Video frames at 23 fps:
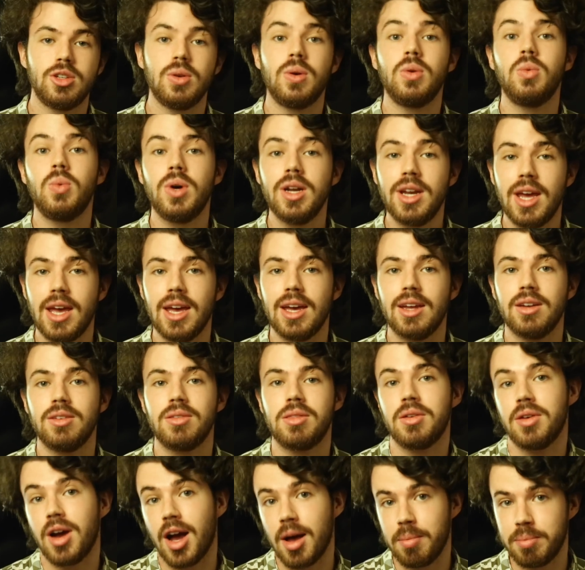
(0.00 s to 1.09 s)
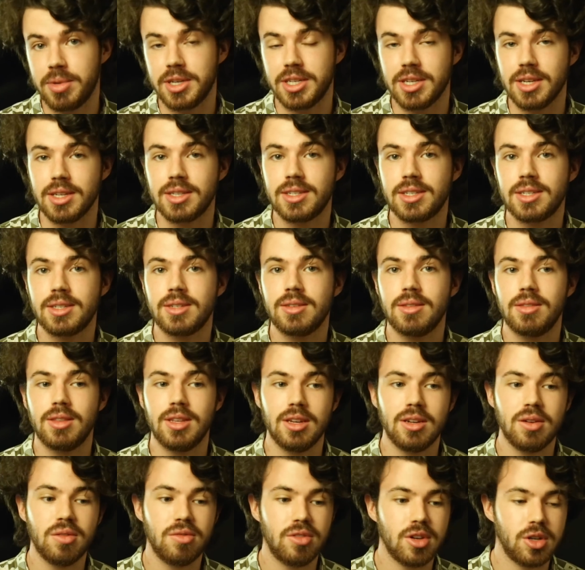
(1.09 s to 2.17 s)
So on one hand, they're opposites, the
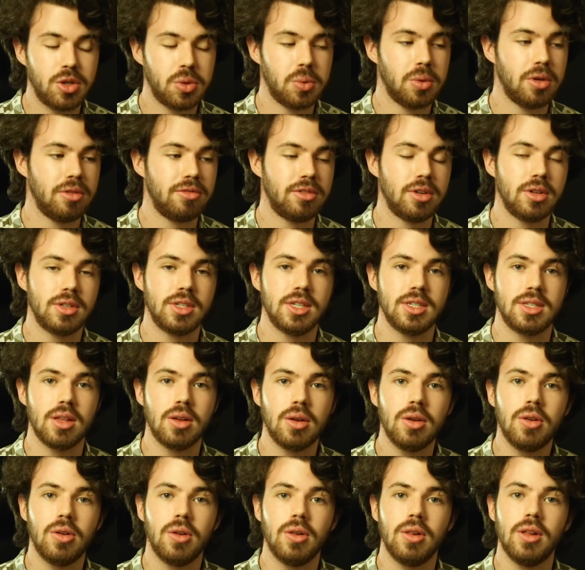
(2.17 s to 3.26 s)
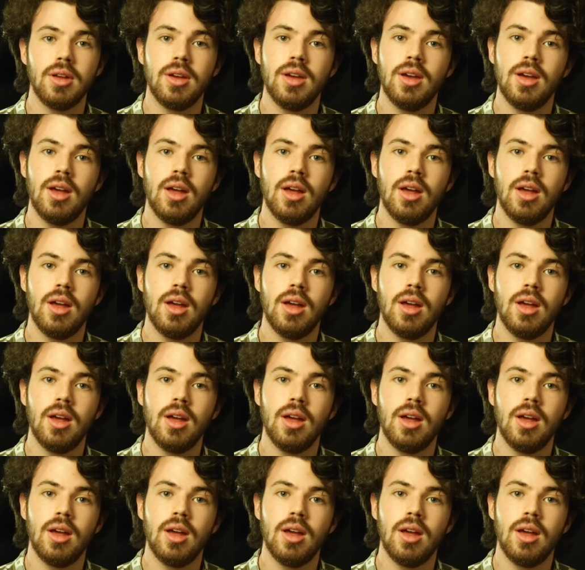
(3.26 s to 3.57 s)
individual versus the whole,